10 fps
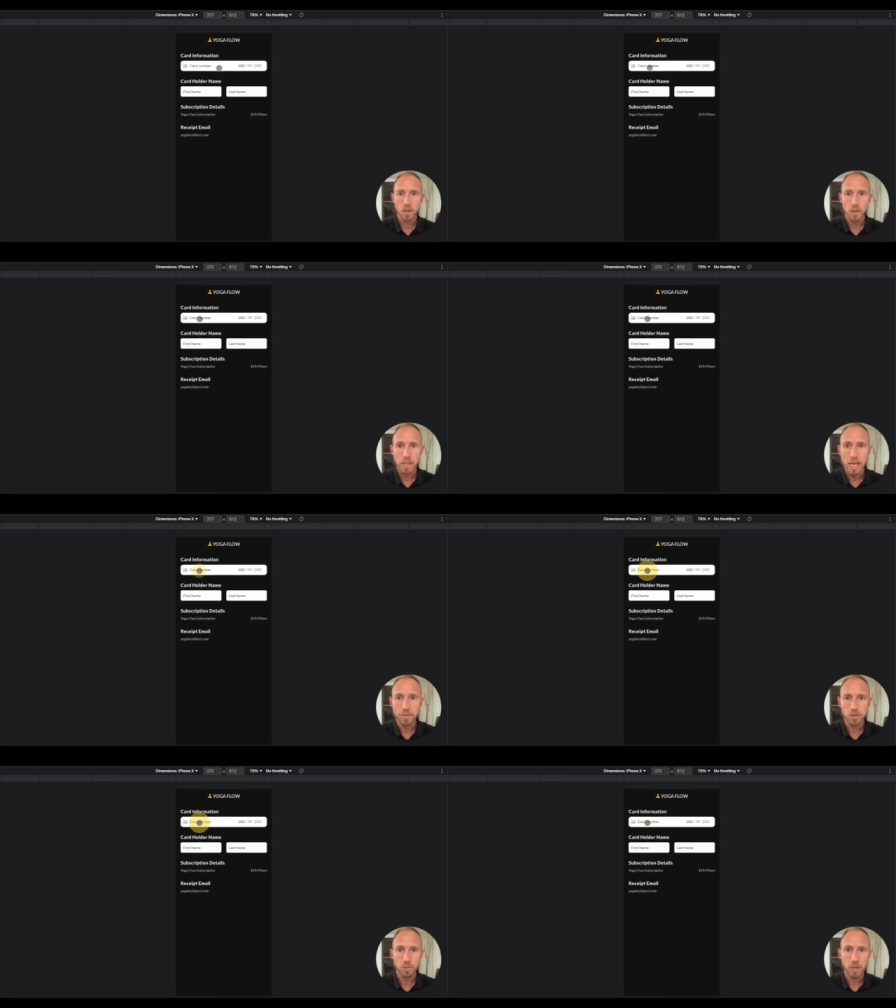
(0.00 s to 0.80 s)
Yeah,
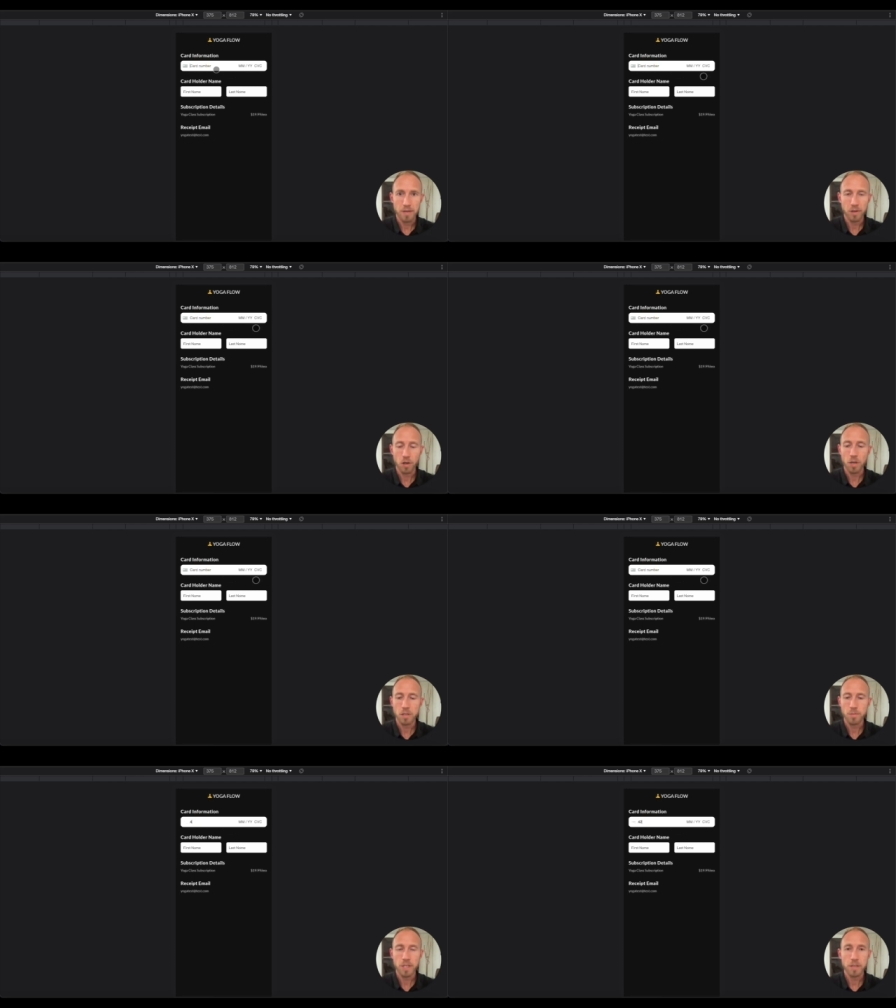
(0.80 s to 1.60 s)
so we have a card
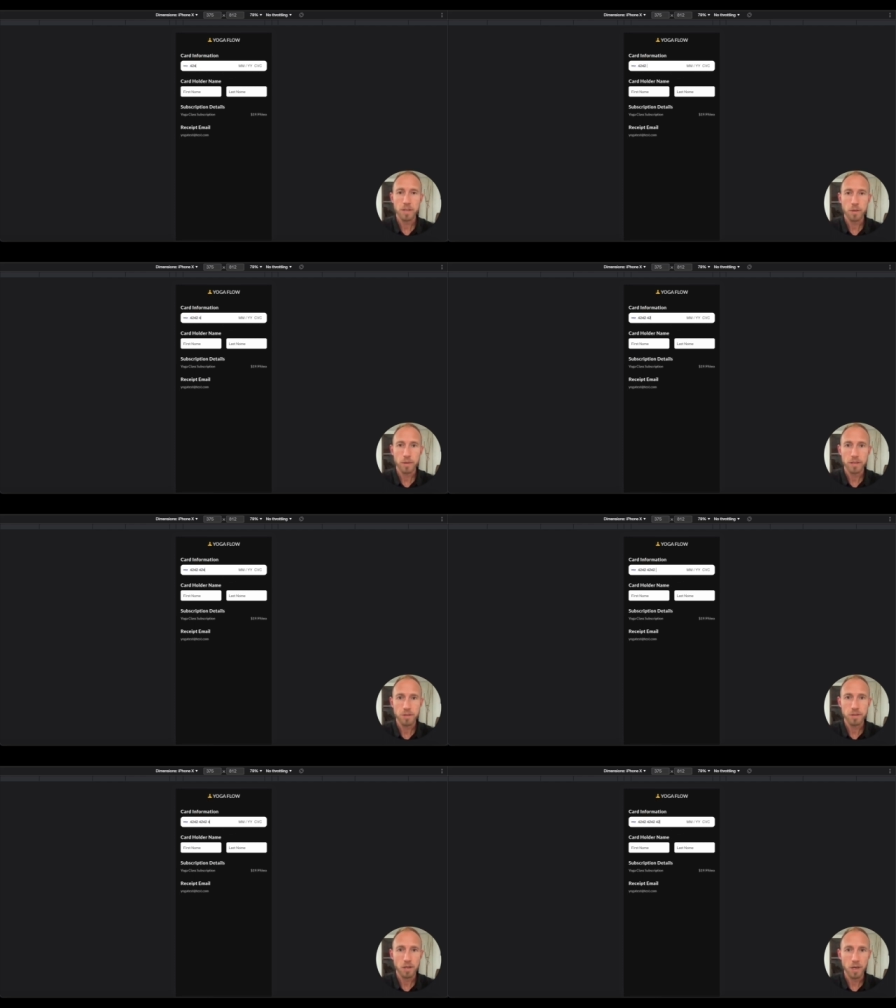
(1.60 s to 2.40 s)
number here that we can
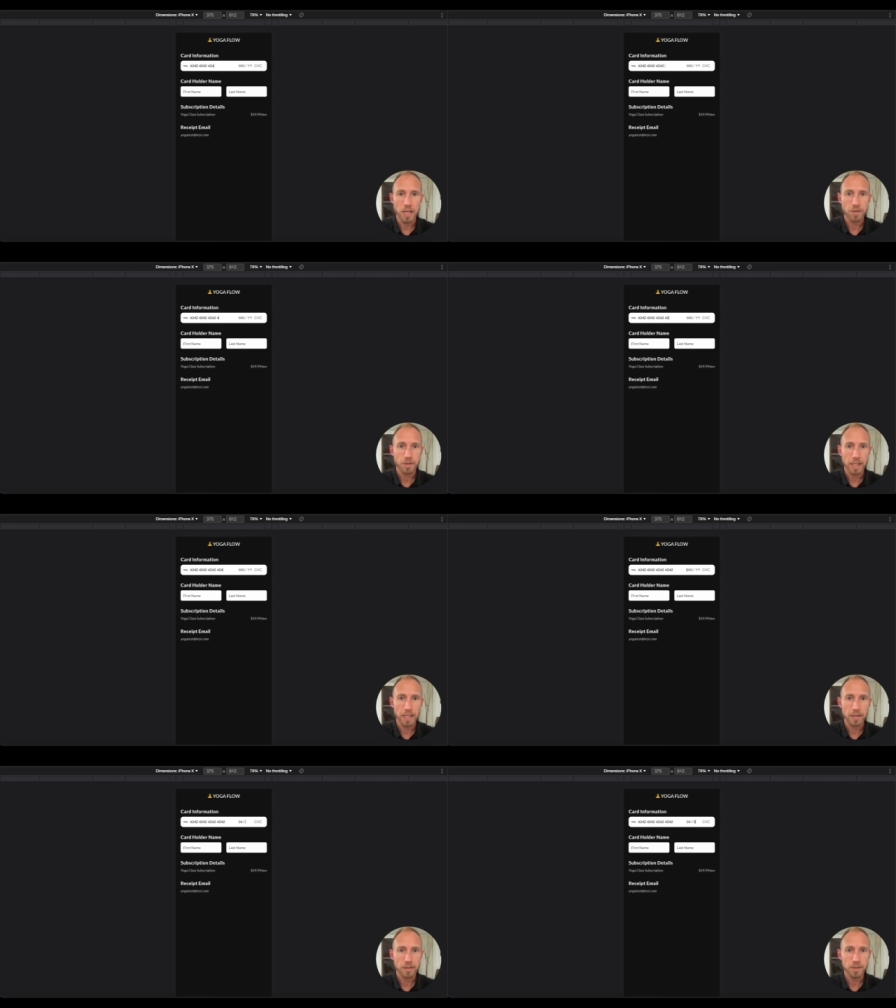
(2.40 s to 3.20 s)
just start entering
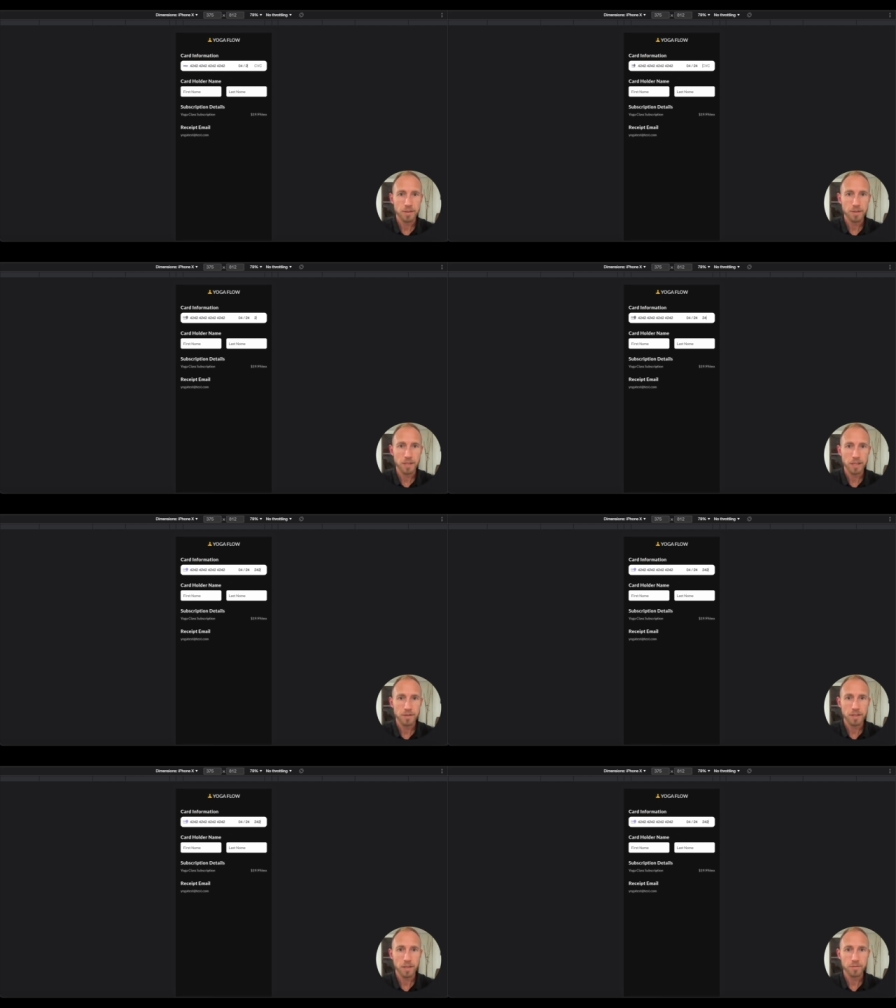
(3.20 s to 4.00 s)
into in stuff